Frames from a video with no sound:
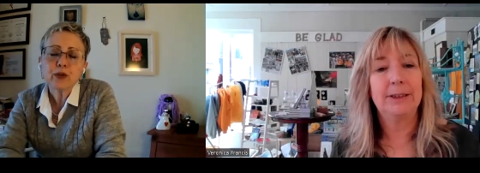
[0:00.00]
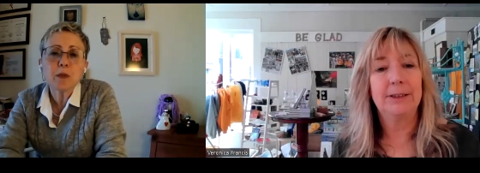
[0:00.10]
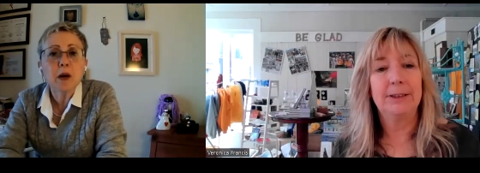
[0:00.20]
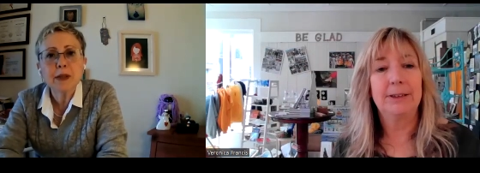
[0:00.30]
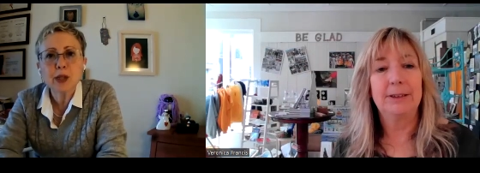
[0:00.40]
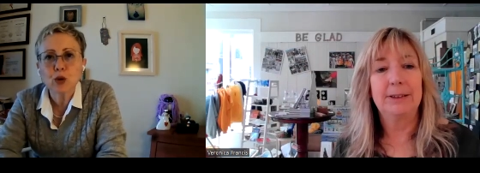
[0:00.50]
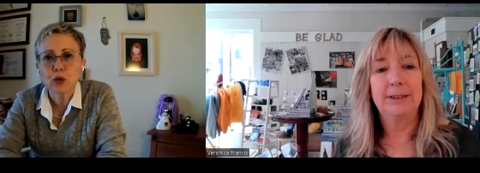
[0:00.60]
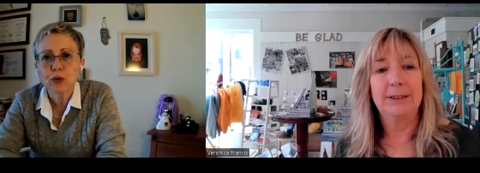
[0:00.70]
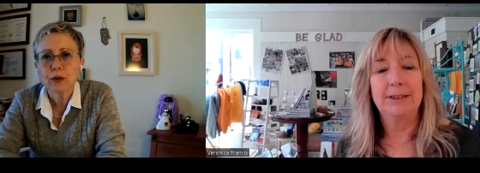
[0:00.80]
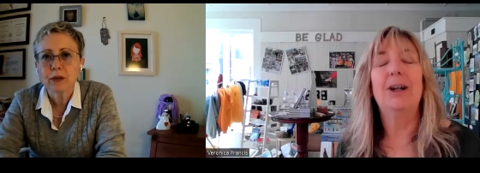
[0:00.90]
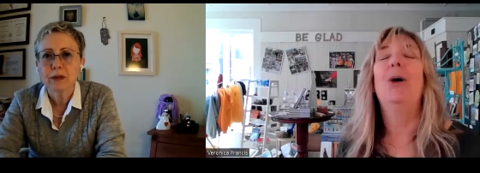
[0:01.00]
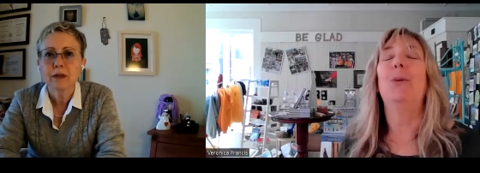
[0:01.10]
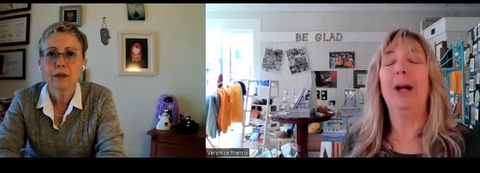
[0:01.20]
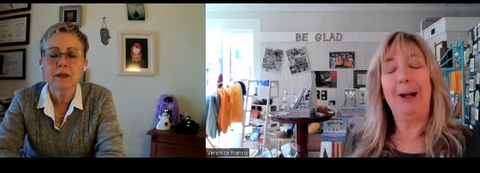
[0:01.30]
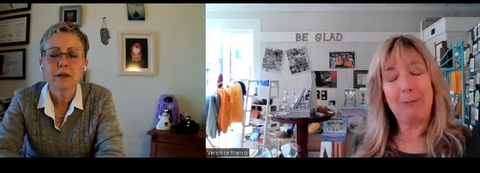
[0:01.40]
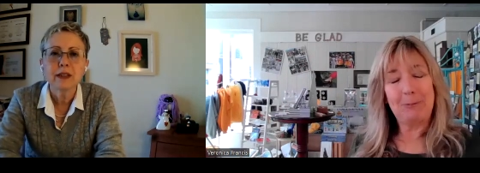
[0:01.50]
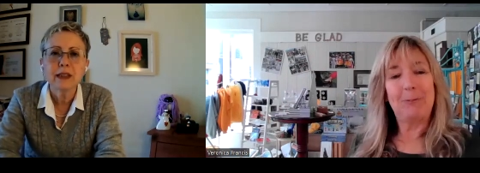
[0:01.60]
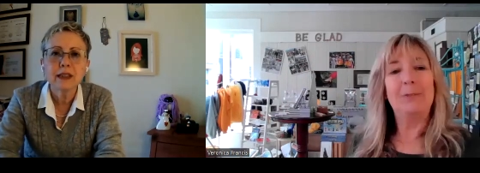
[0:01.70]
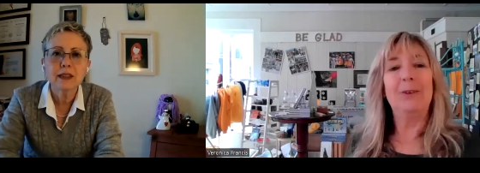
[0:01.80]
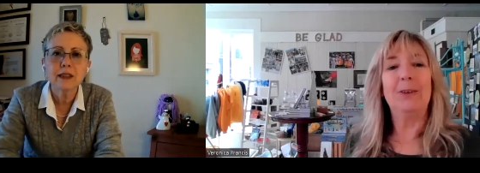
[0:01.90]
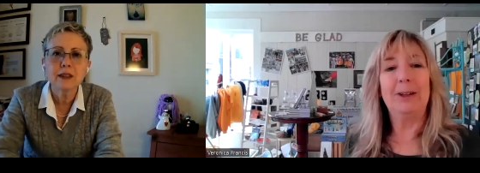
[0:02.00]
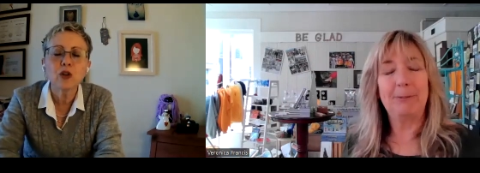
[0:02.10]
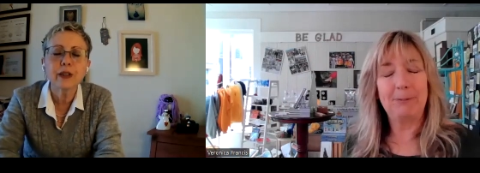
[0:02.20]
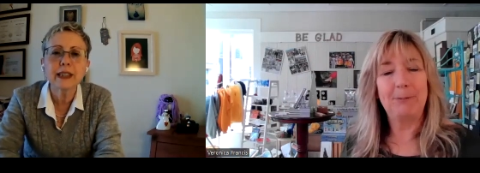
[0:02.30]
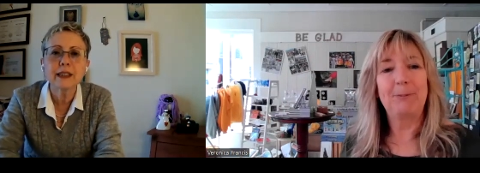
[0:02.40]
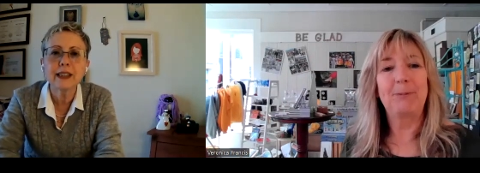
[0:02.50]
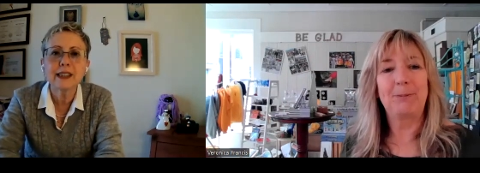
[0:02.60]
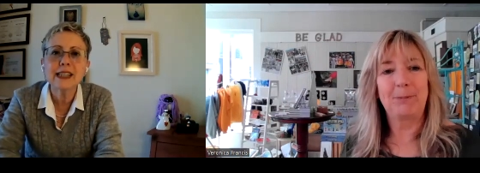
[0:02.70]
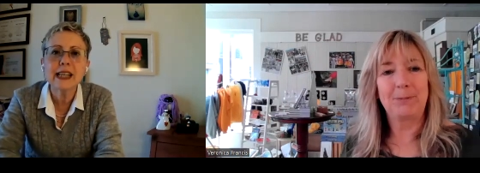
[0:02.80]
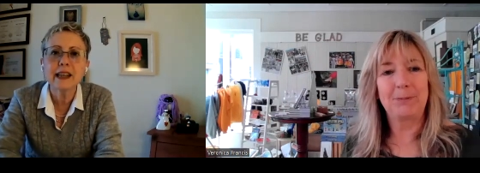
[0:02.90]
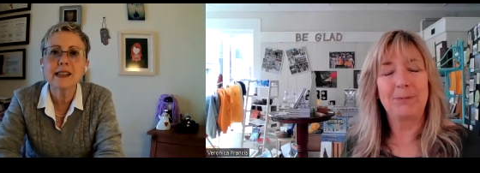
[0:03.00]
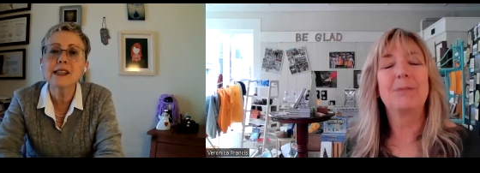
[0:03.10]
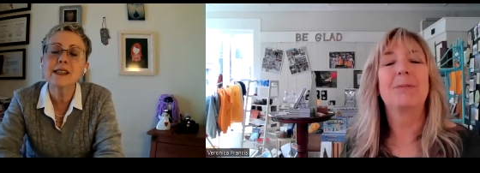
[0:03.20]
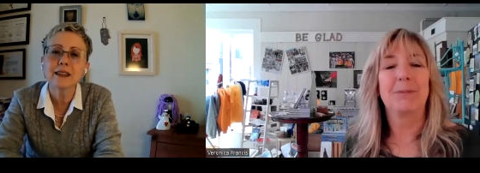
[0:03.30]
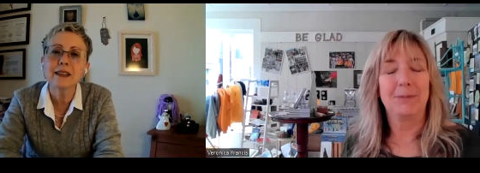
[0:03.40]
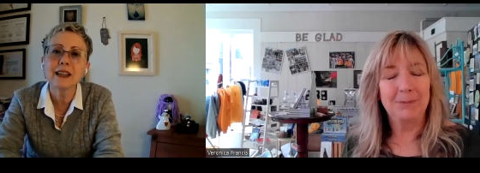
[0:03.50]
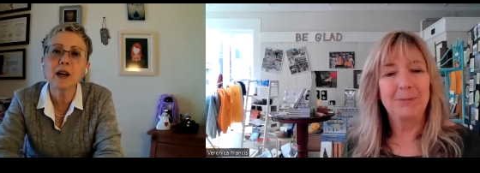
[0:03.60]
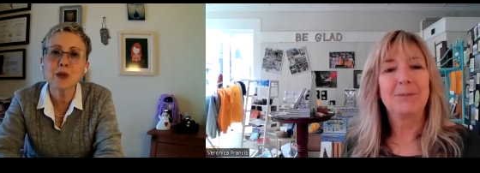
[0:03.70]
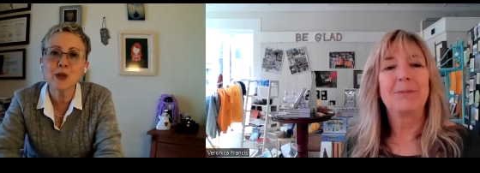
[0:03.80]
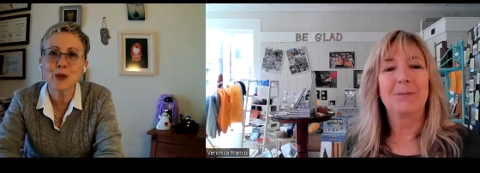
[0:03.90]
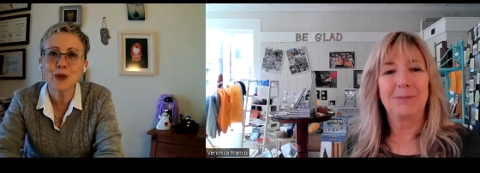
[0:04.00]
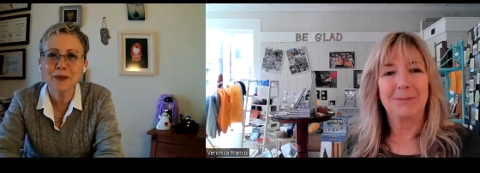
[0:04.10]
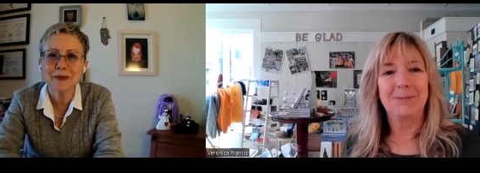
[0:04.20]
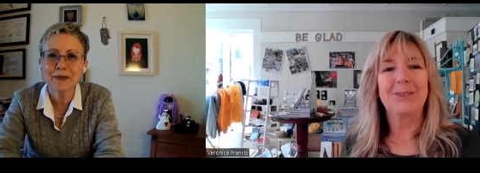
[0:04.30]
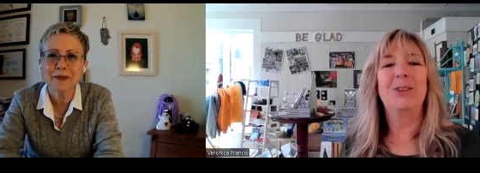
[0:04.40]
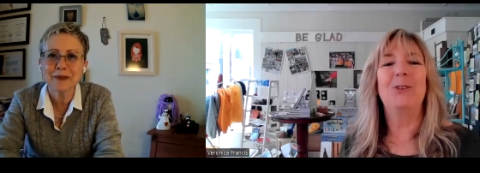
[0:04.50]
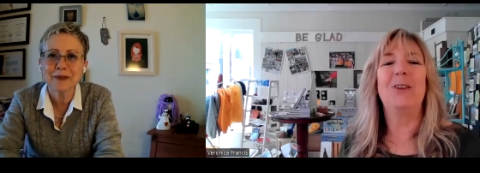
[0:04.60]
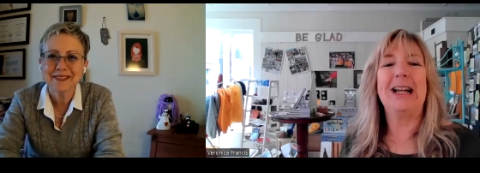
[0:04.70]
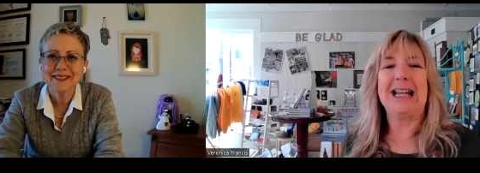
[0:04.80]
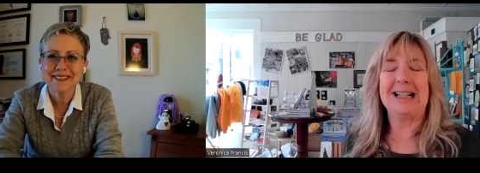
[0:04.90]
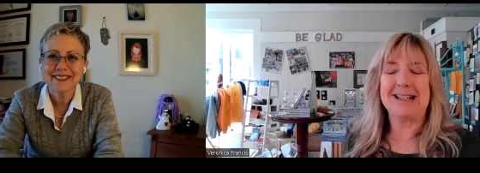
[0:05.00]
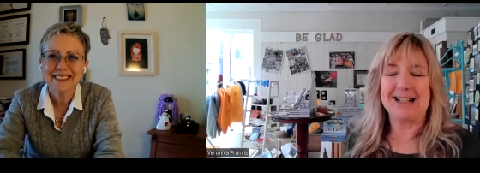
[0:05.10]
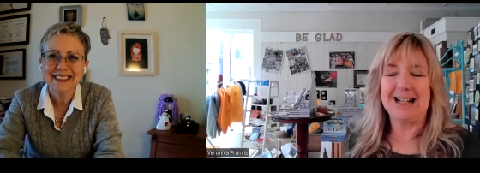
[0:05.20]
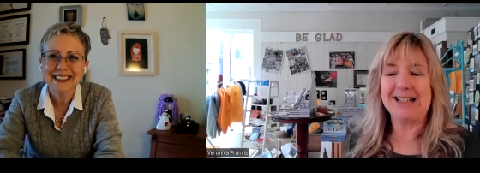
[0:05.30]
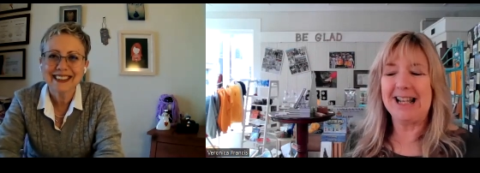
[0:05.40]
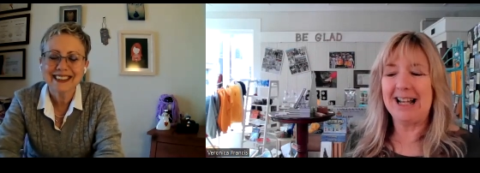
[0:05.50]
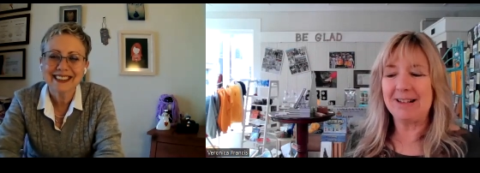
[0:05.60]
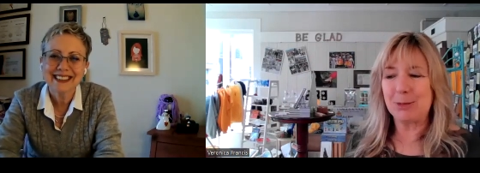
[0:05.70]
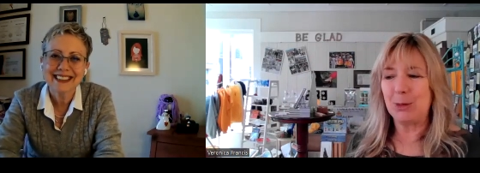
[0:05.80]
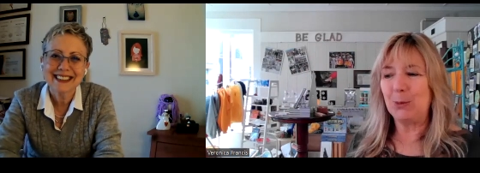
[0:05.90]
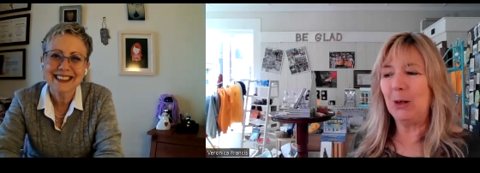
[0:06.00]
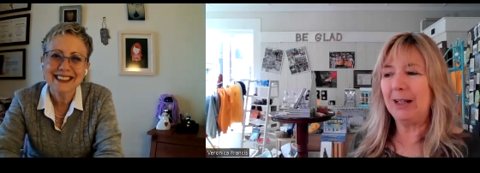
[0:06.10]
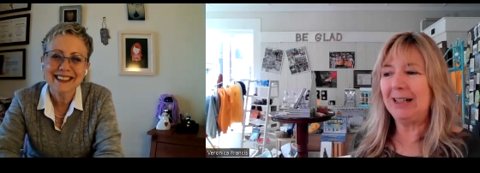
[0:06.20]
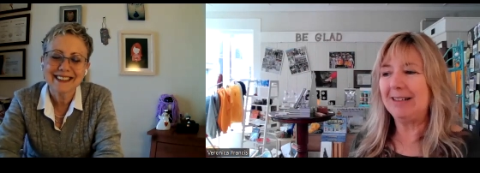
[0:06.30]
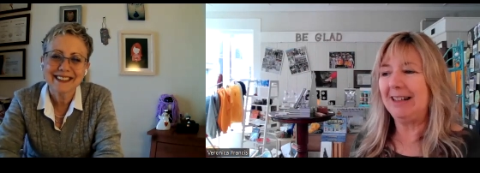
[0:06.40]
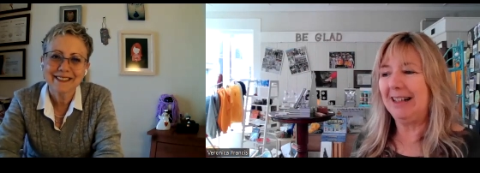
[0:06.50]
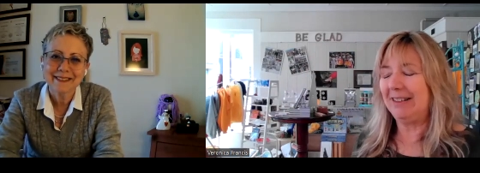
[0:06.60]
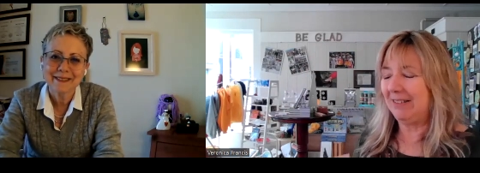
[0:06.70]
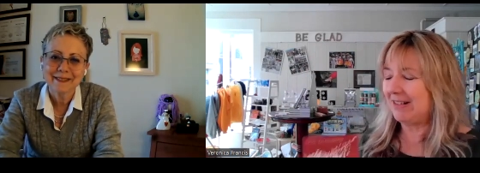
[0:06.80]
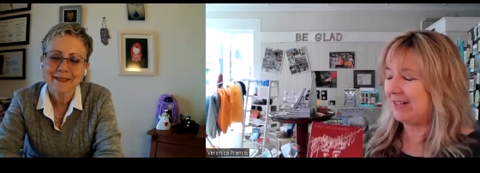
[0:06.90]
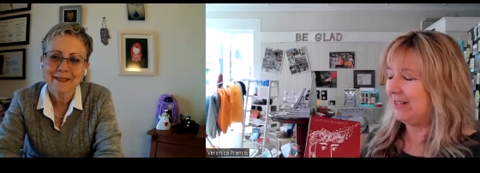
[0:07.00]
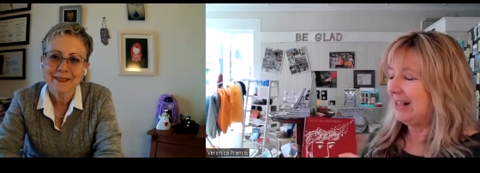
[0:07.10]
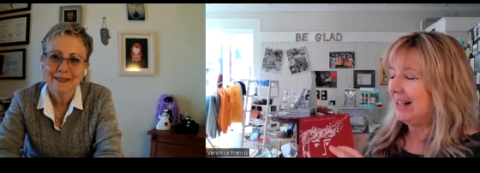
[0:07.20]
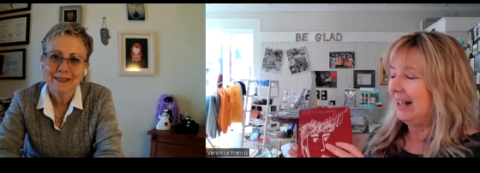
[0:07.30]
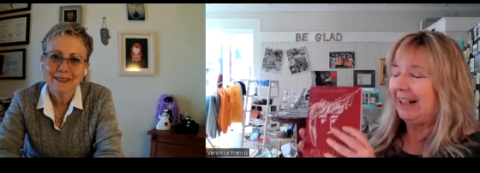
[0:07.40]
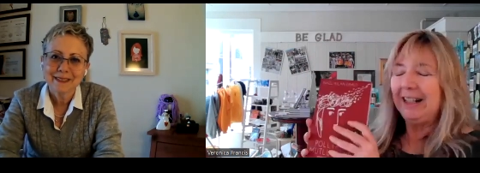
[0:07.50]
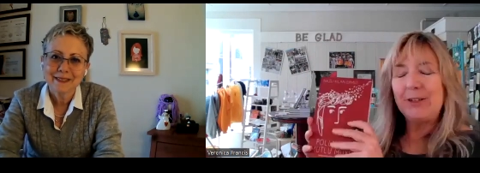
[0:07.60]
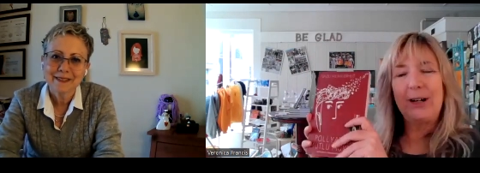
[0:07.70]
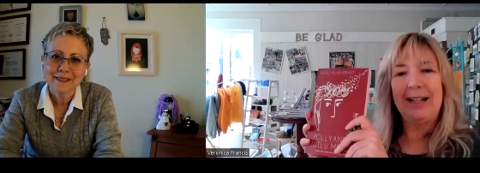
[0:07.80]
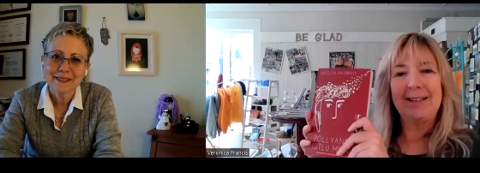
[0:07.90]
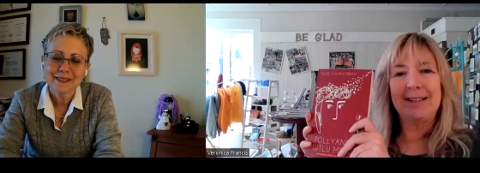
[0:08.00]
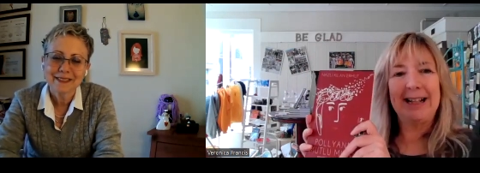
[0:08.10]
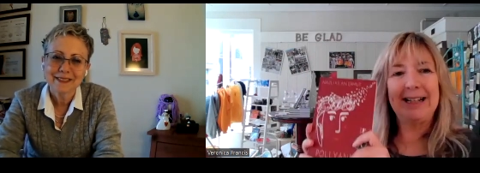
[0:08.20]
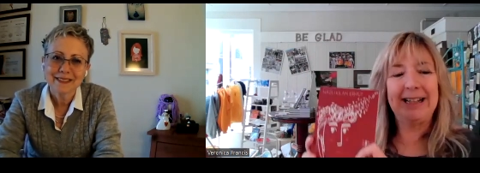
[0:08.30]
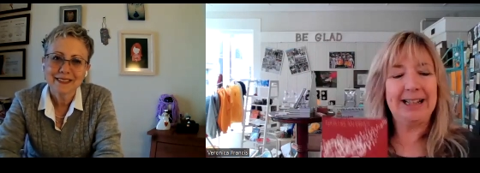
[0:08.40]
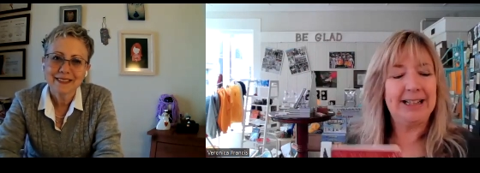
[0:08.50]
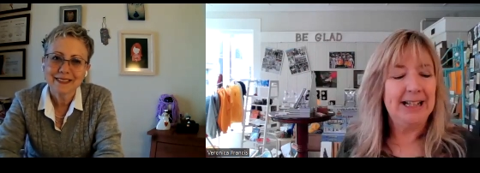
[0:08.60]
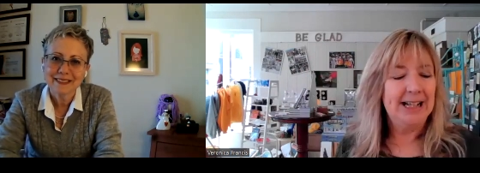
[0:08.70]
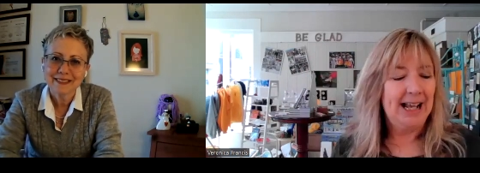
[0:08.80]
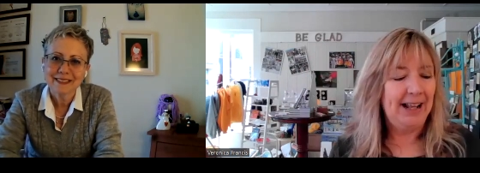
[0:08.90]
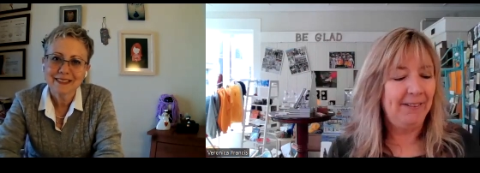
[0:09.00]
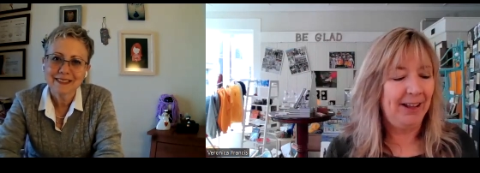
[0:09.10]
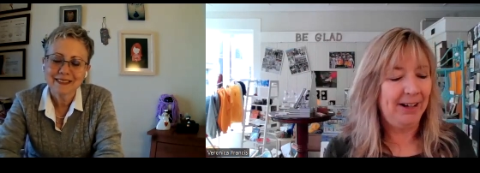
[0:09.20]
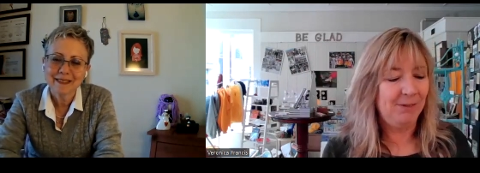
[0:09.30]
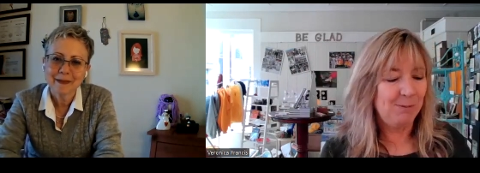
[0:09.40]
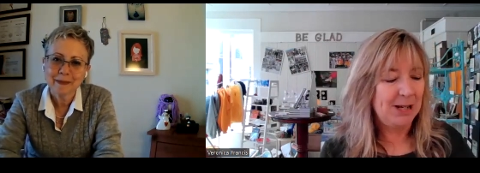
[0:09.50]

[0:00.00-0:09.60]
Speaker 1: from Amazon. Okay. It is already in sale in Amazon.
Speaker 2: Great. And yes, we're working together to uh, get translated. And then